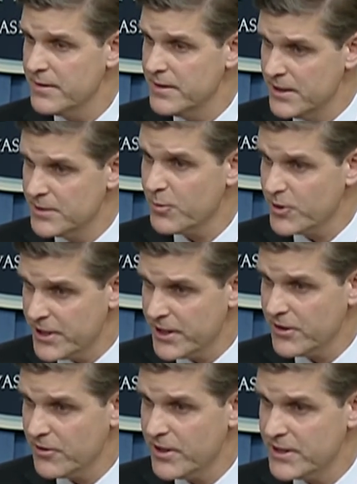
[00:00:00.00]
these
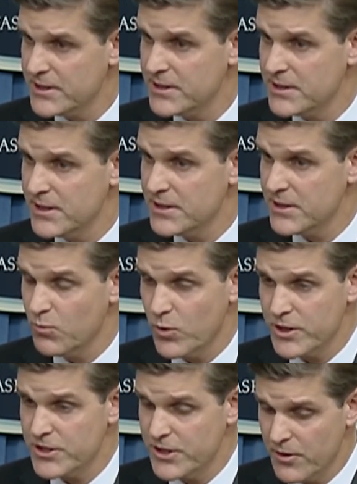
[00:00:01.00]
particular instances in
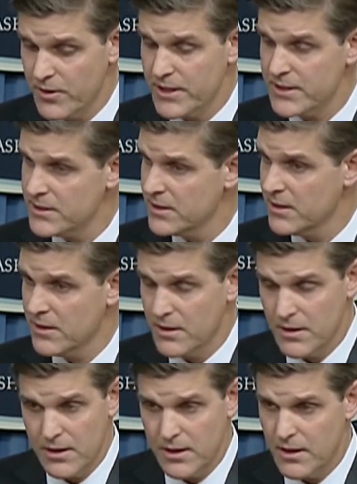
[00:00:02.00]
which there is
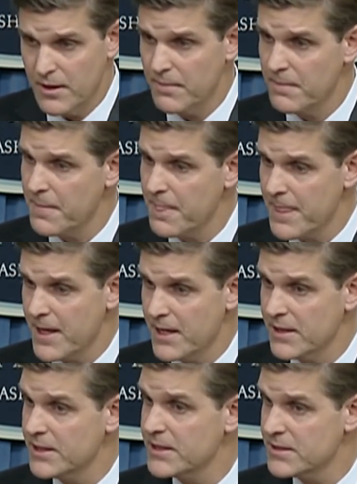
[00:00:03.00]

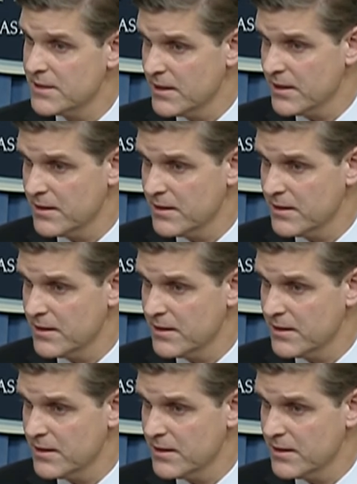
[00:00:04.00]
at least